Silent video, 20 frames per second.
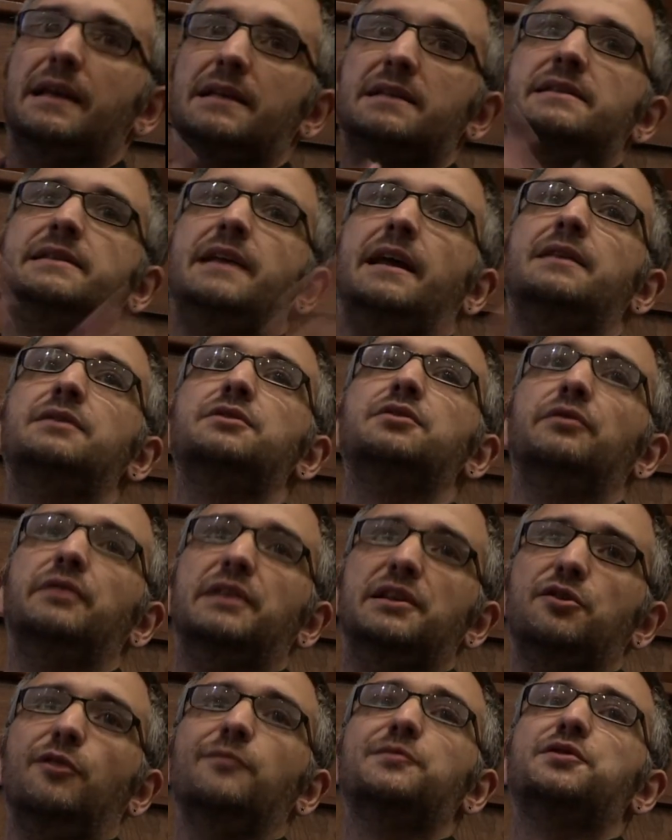extend on
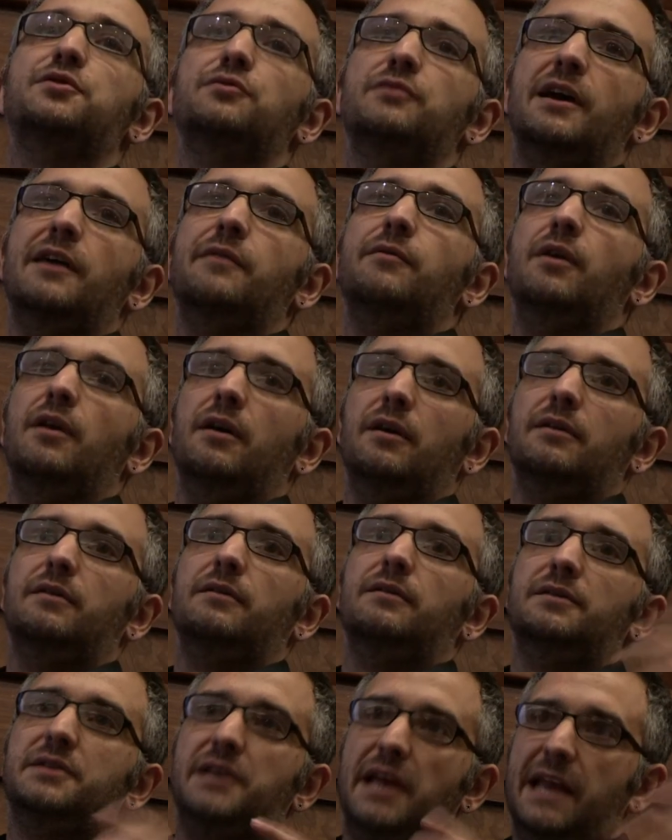this optical
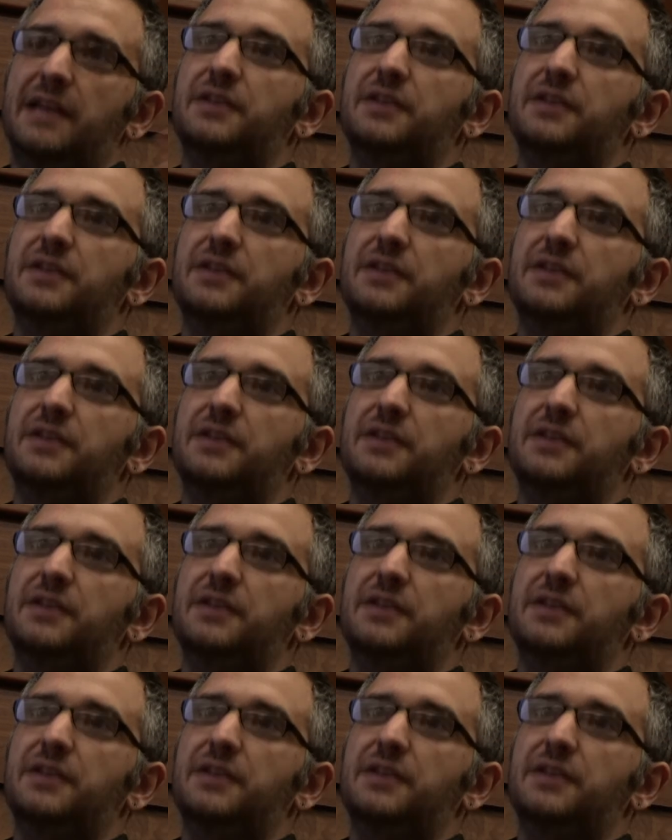network, to